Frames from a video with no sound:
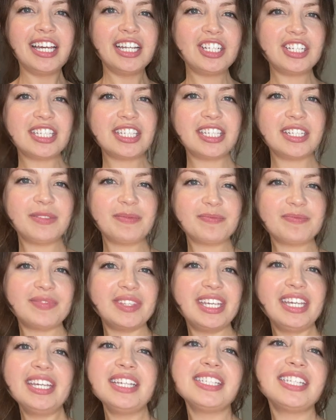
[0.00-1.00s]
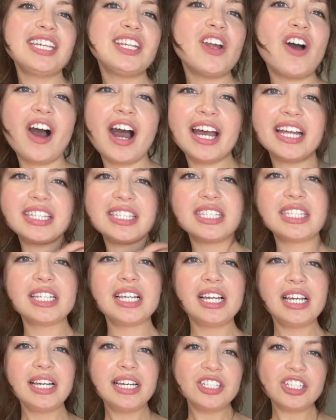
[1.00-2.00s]
just easy knots,
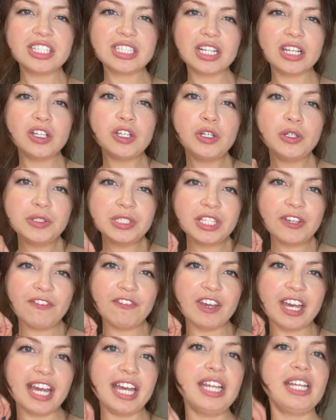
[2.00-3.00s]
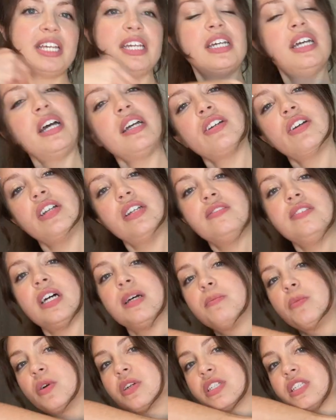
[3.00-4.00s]
just a loose fit. Could have done
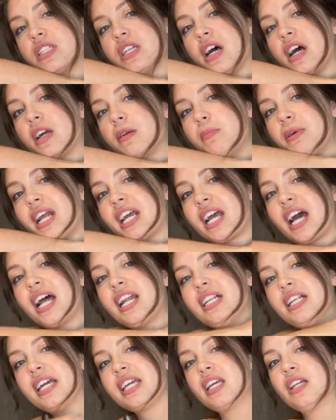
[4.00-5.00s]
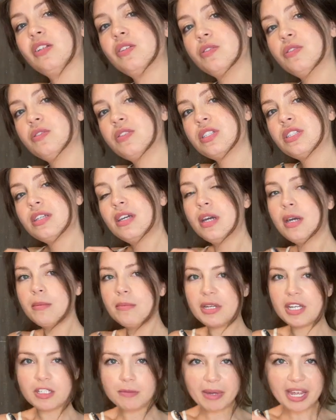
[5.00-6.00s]
more snug, but I kind of like it loose
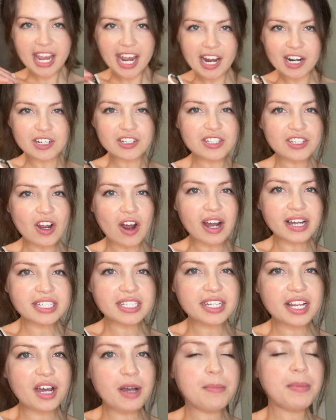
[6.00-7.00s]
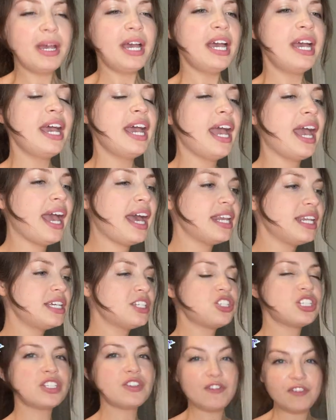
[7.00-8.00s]
because my hair's tossed up and it's
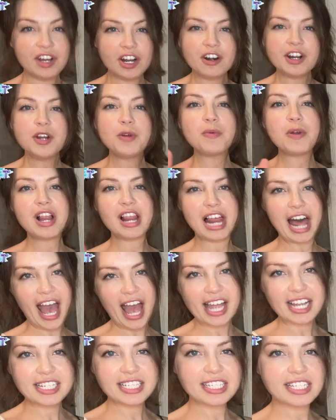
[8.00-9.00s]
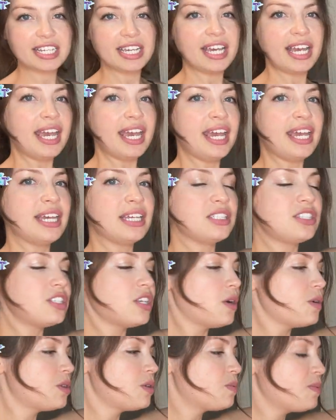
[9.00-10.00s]
just very relaxed. And
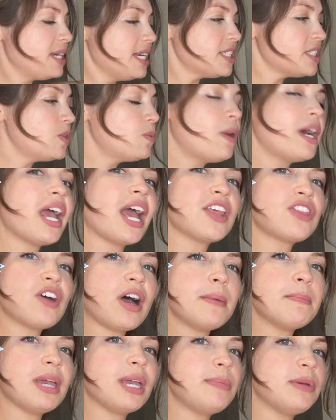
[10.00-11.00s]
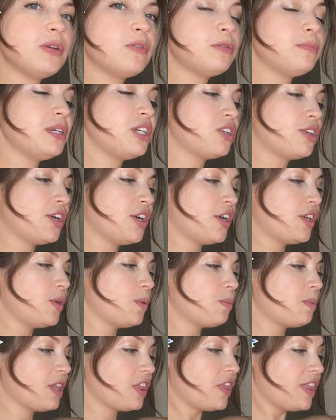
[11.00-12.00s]
so the reason why I thought maybe it would be good
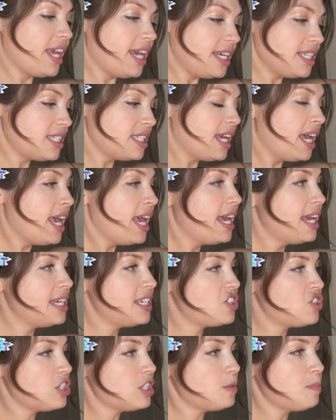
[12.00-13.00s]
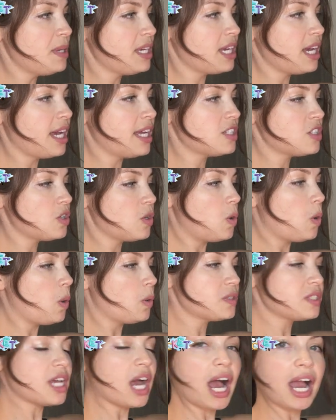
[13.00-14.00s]
with this is just because the whole
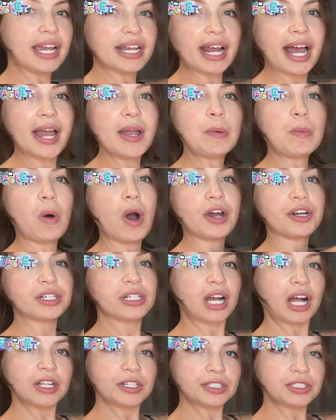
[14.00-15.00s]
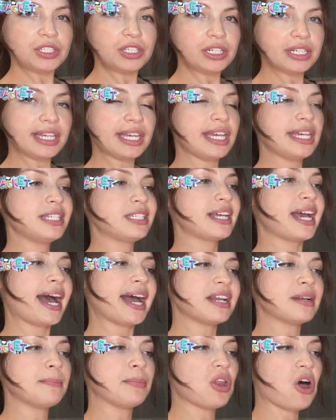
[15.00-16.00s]
tie-dye watercolor look is
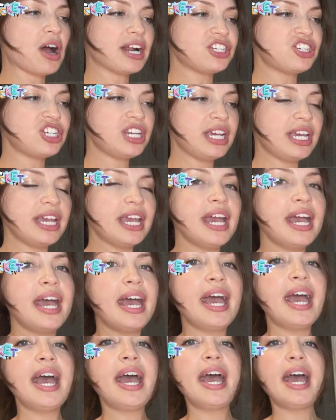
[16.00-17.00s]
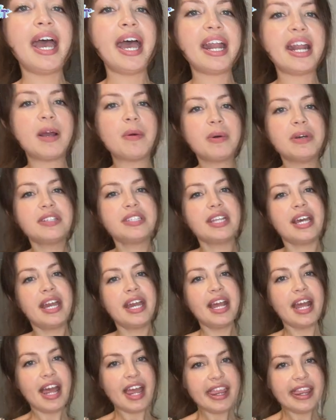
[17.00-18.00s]
kind of blotchy. And I will
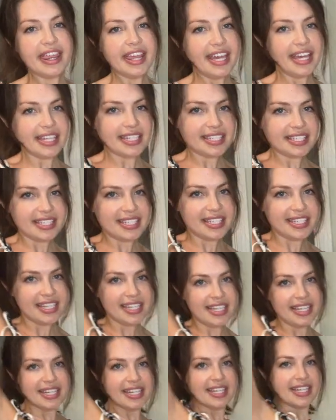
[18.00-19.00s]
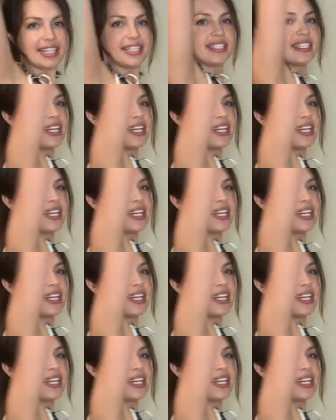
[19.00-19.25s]
say, this is